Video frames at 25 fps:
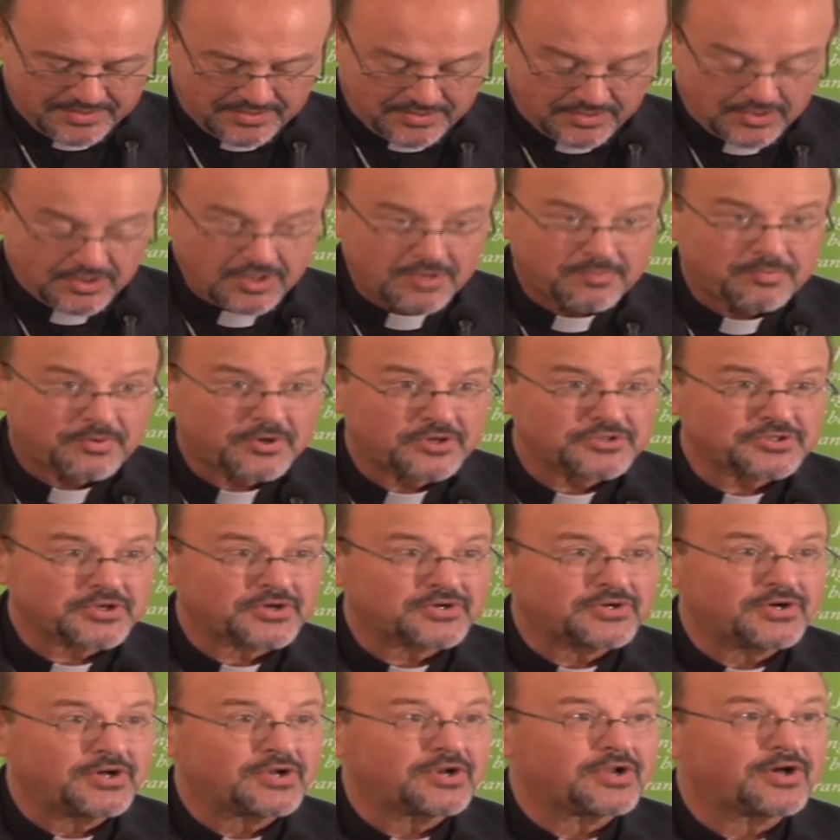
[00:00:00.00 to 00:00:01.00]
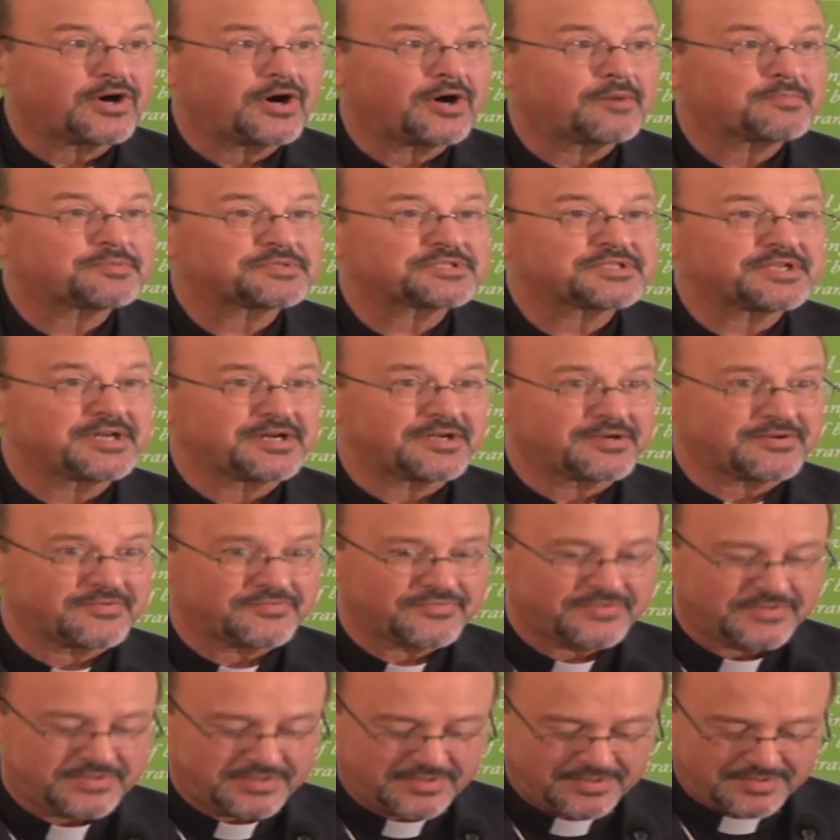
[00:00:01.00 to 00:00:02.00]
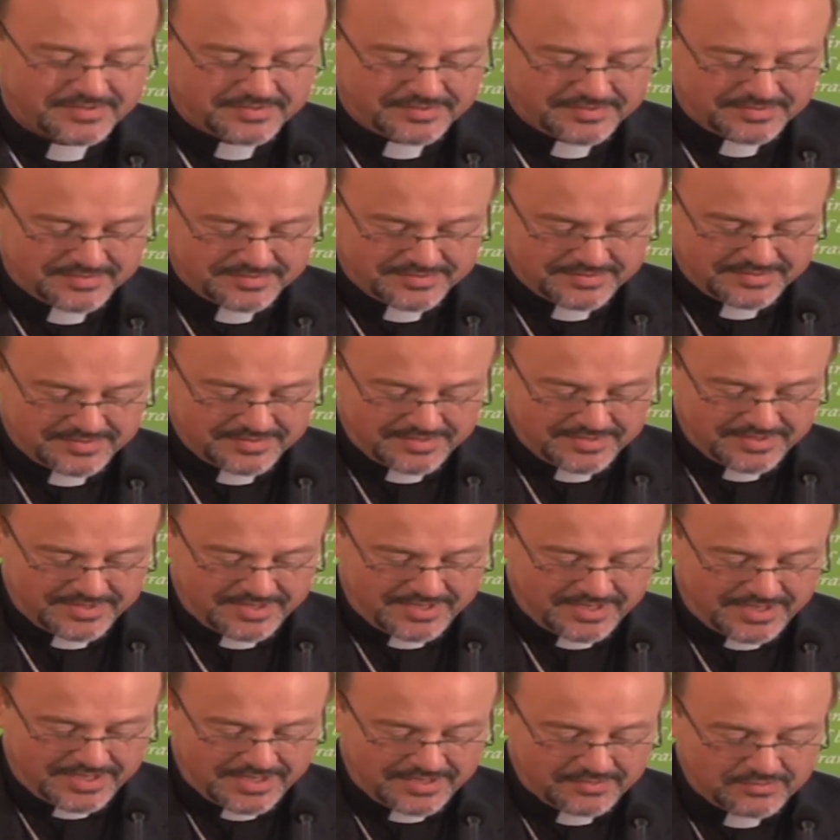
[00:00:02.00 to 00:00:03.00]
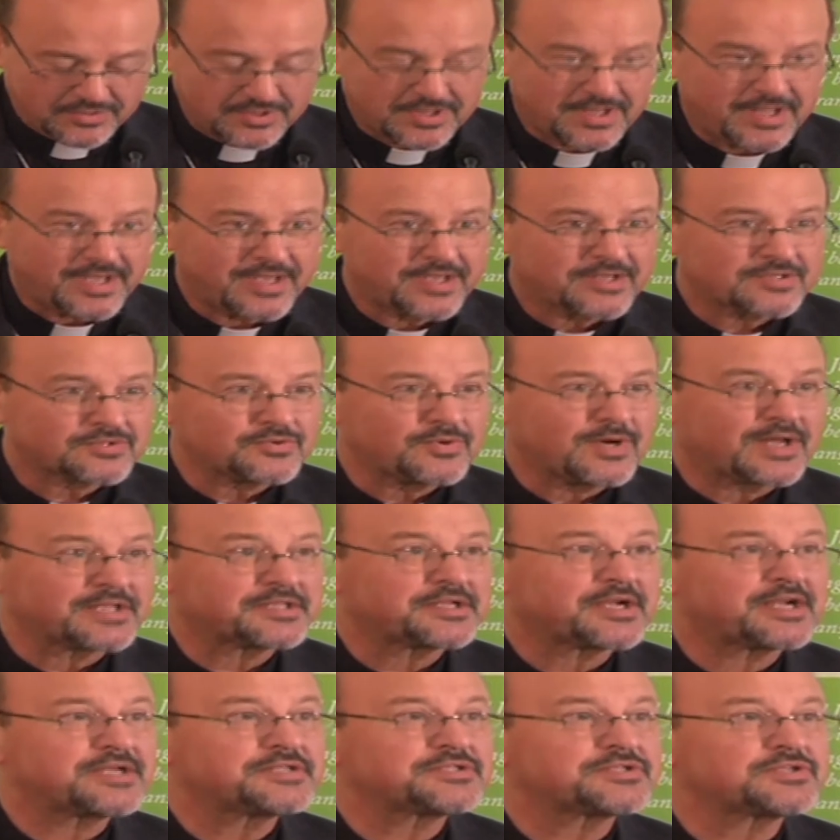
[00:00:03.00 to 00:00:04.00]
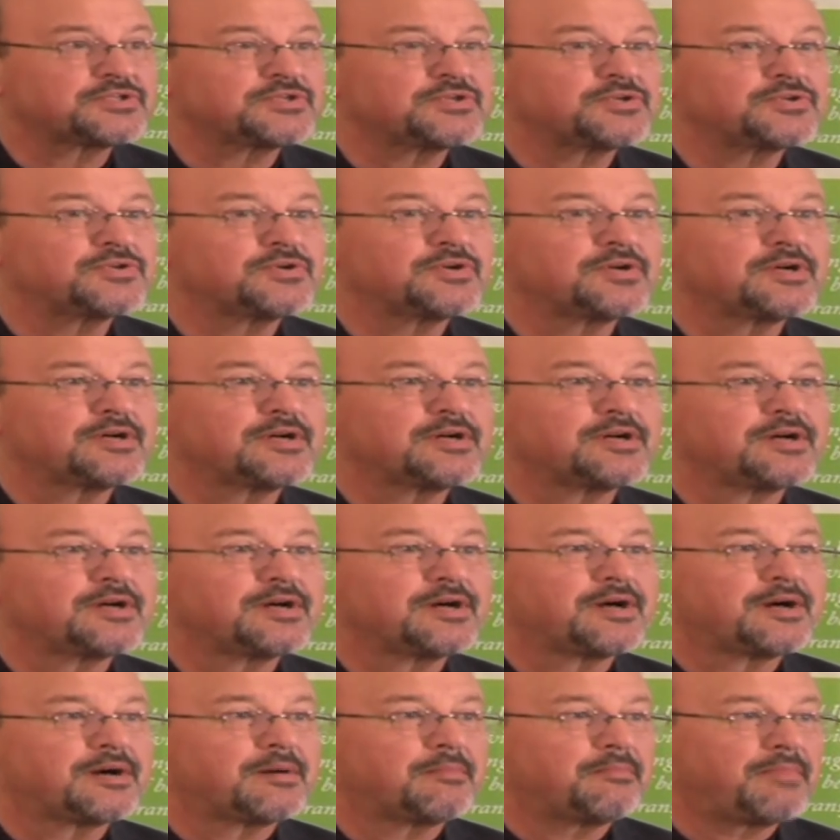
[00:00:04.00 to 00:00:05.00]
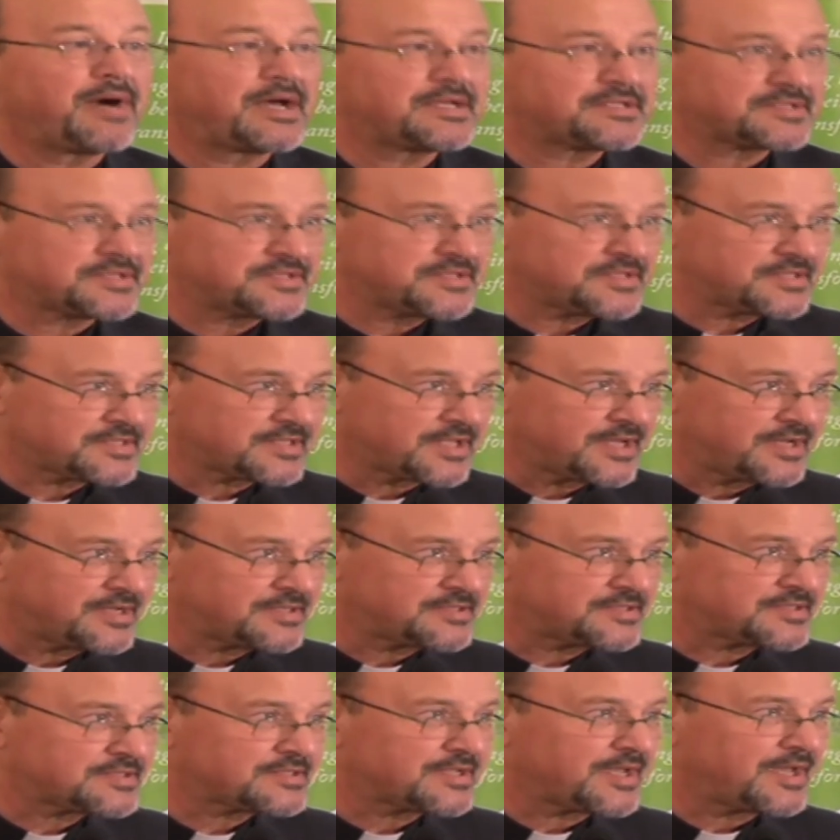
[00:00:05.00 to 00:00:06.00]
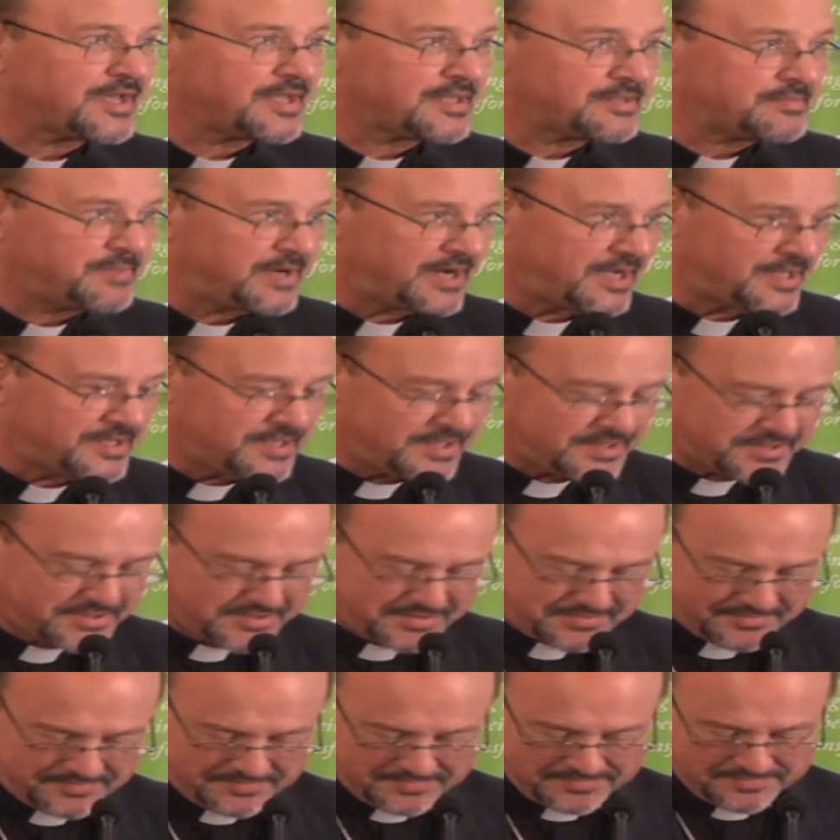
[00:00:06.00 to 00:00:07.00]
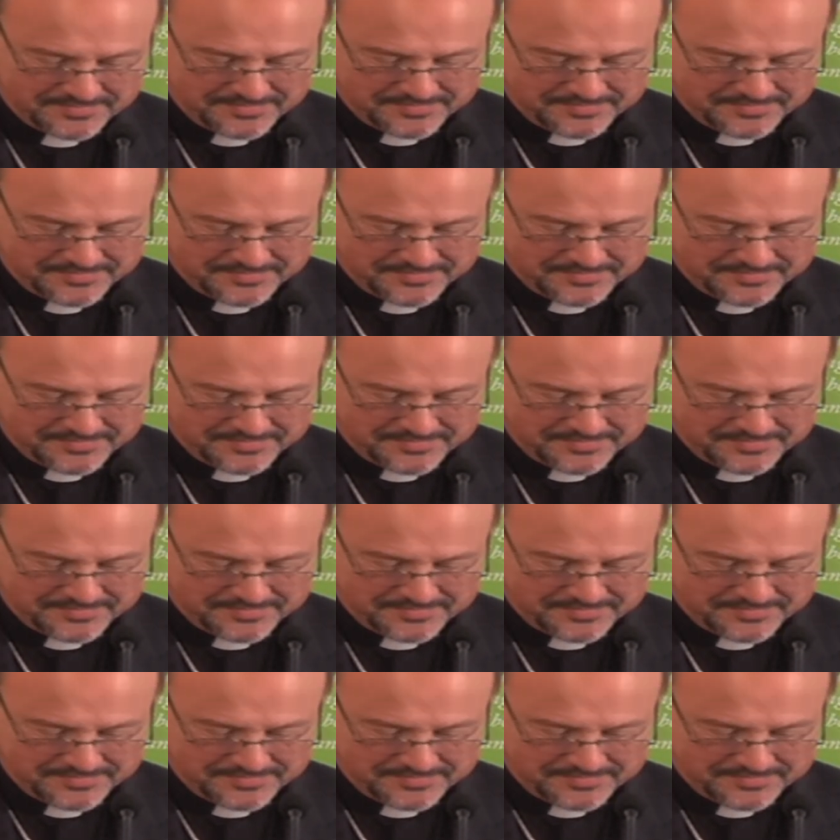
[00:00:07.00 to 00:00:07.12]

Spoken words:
All protocol observed, I would like to address you, my sisters and brothers.